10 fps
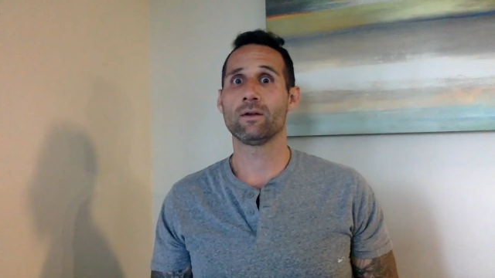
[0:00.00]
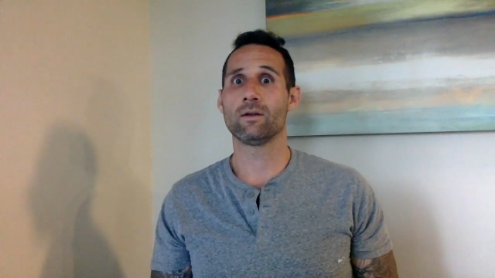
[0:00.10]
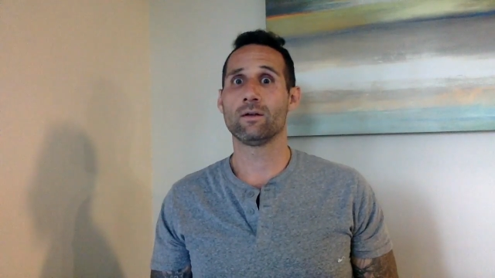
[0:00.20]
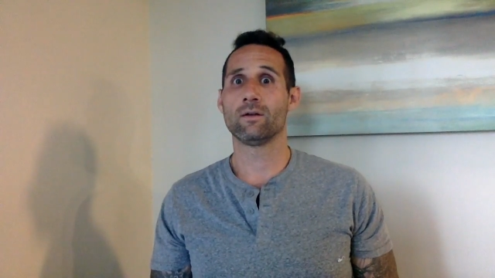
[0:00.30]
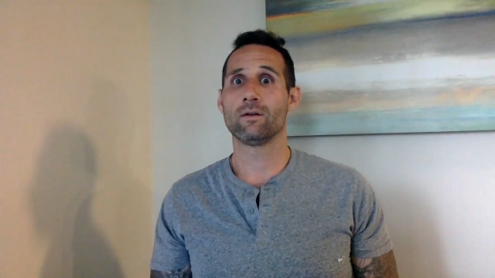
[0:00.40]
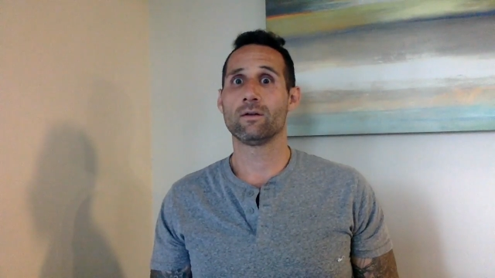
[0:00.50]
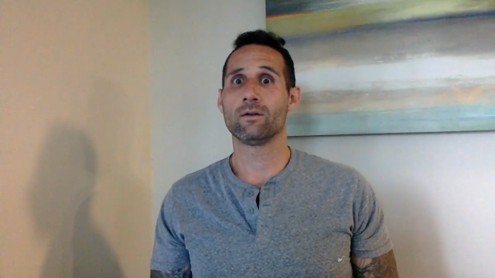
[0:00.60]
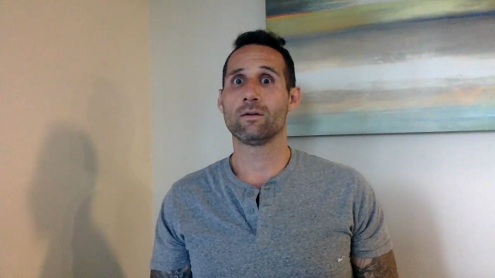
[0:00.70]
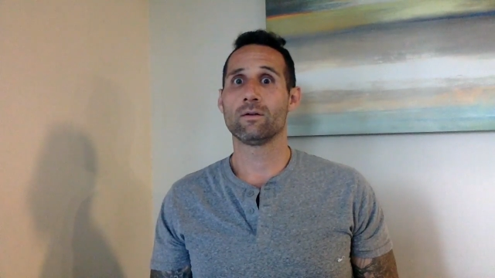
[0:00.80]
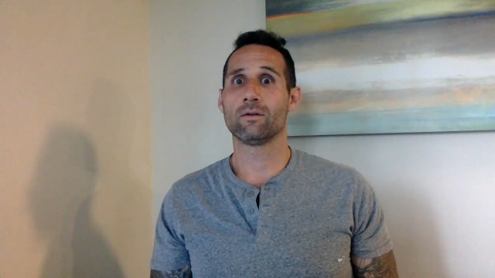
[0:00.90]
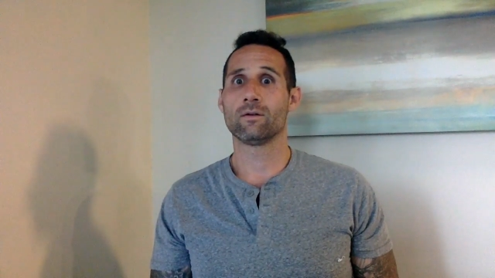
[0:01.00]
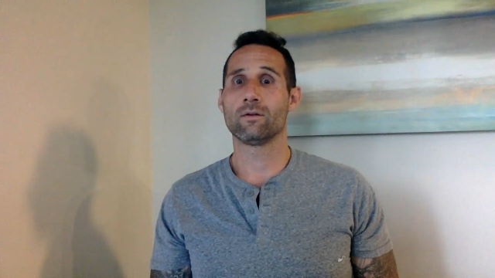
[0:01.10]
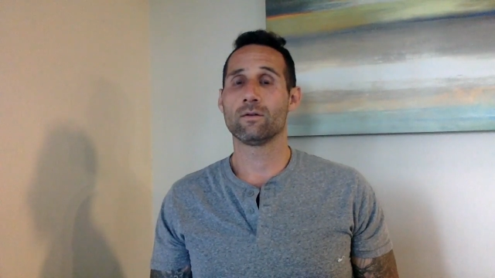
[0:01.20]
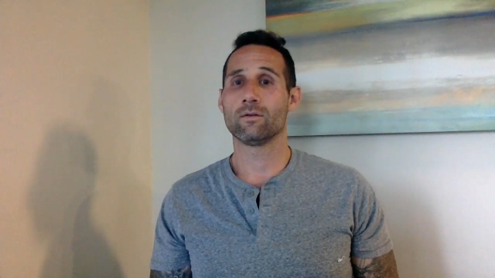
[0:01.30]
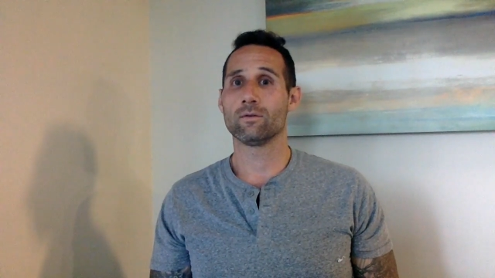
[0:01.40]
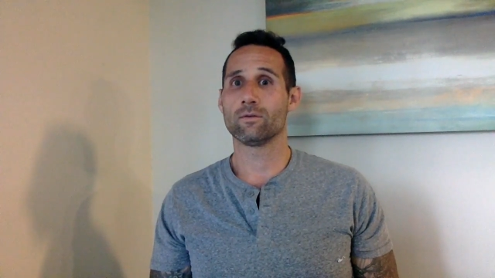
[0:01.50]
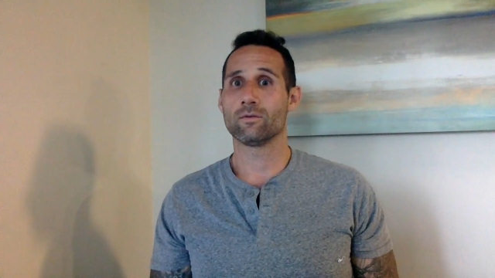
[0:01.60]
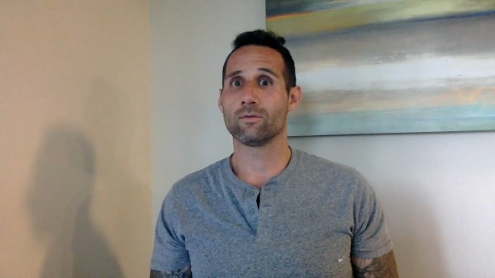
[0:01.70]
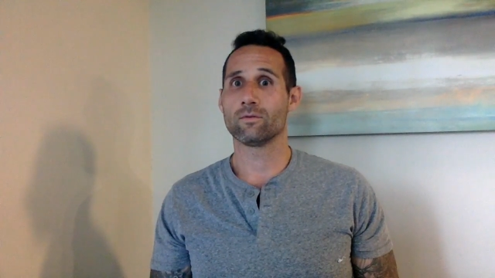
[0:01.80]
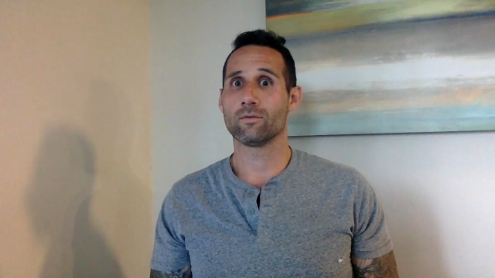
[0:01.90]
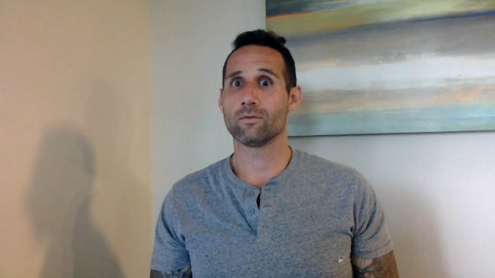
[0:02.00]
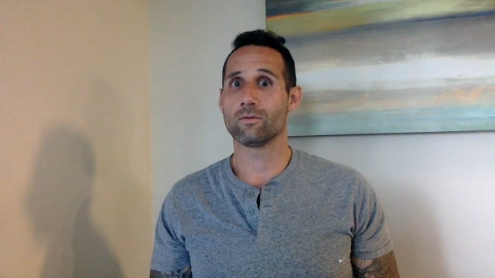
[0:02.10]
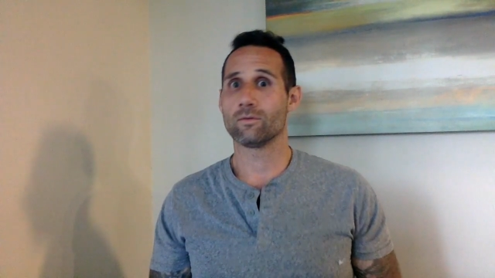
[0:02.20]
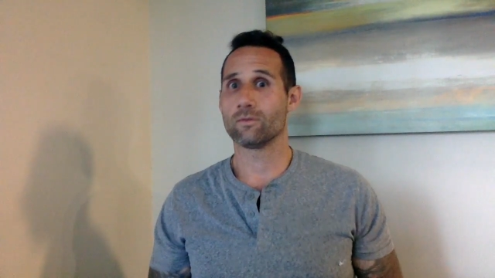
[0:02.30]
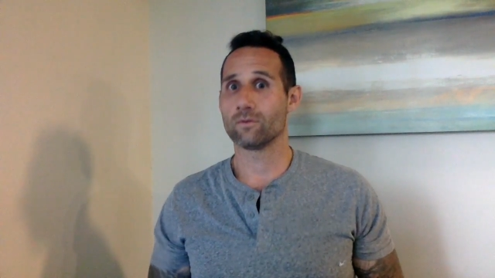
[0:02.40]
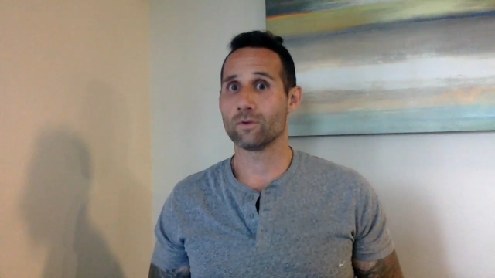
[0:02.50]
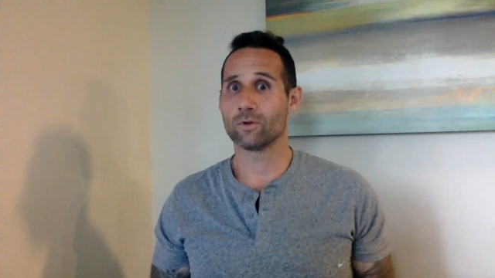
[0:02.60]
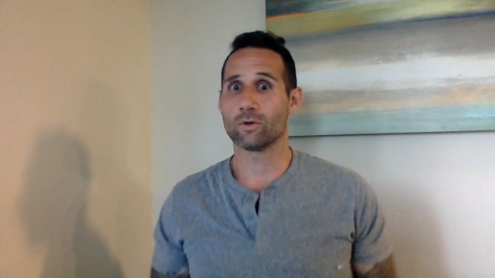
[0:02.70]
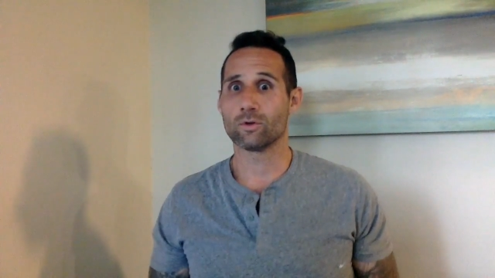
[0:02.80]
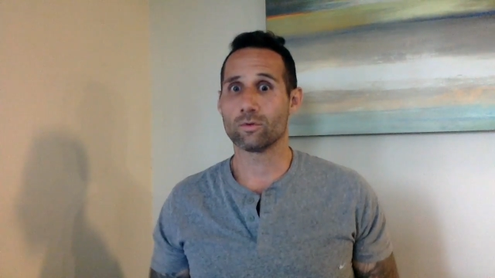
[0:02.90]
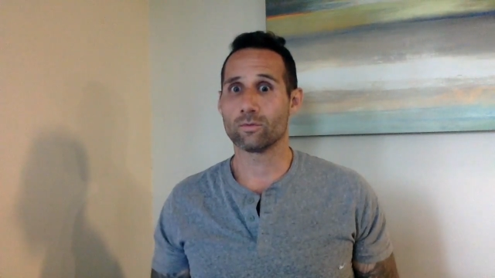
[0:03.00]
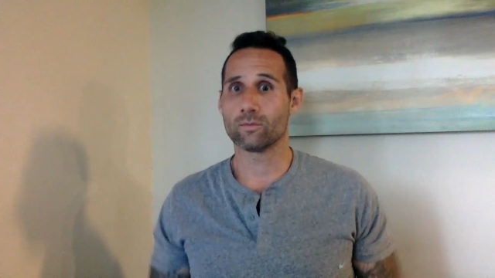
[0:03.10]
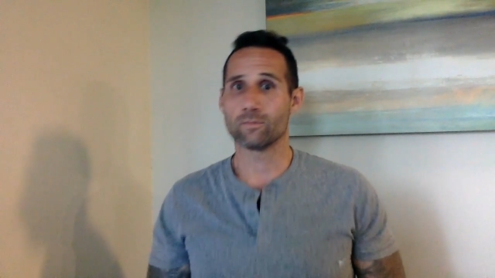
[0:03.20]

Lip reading: Nothing is said.